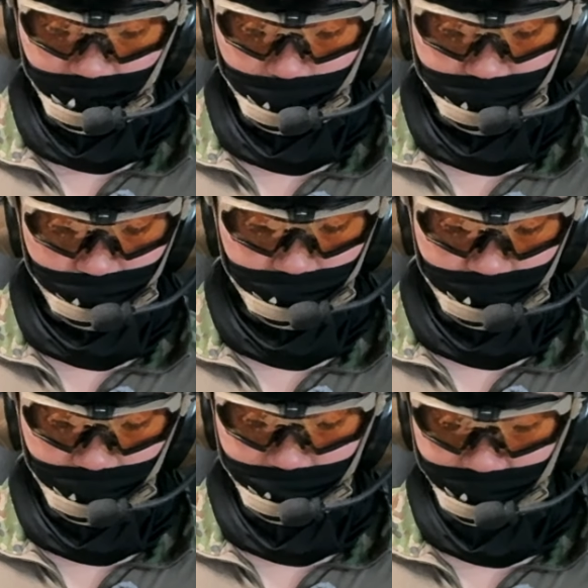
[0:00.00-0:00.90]
which is
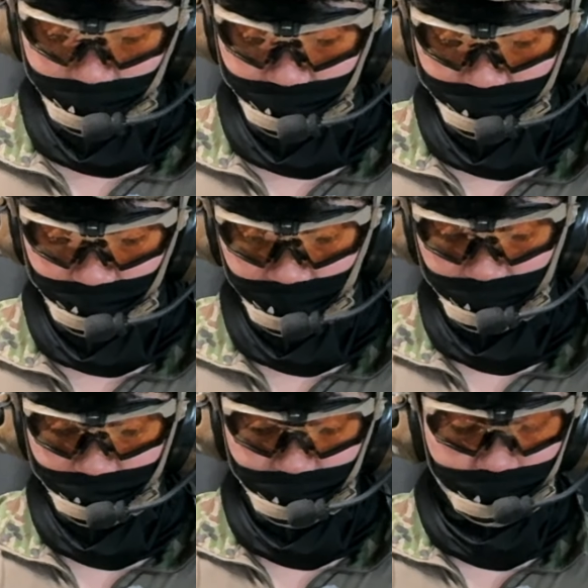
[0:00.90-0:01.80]
really good because I
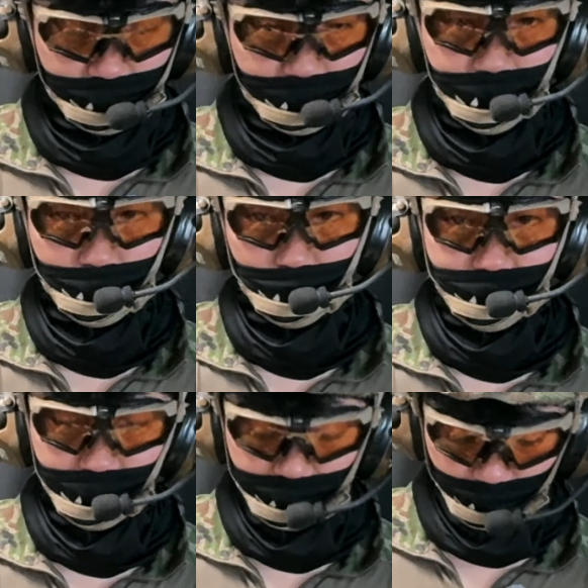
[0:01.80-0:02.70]
can fit a lot
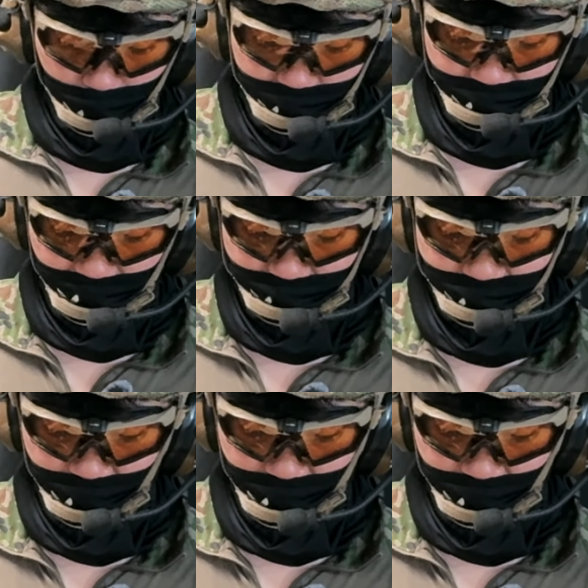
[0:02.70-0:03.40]
more stuff within that